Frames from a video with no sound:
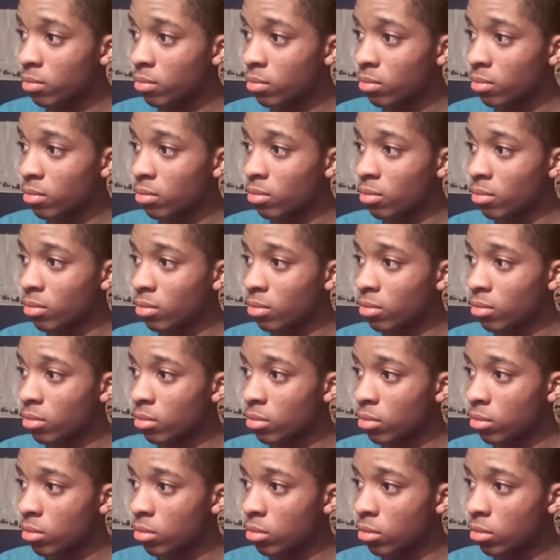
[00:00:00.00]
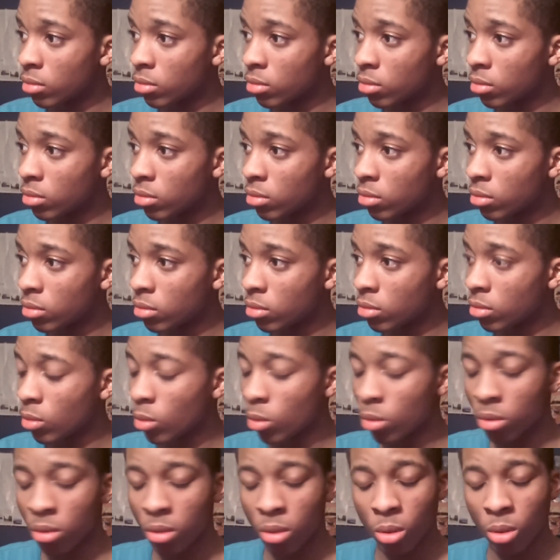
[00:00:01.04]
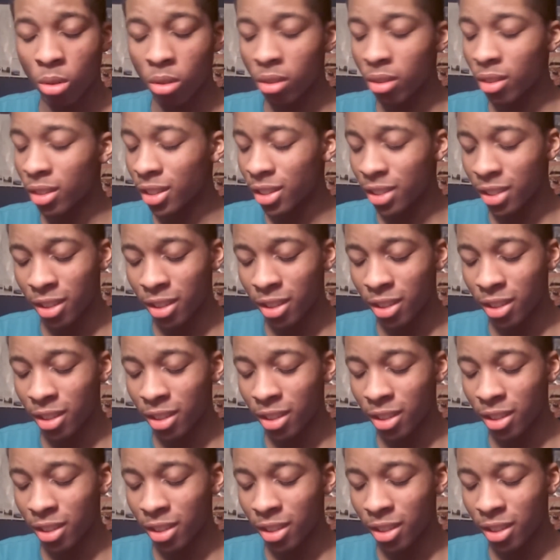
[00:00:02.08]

(silence)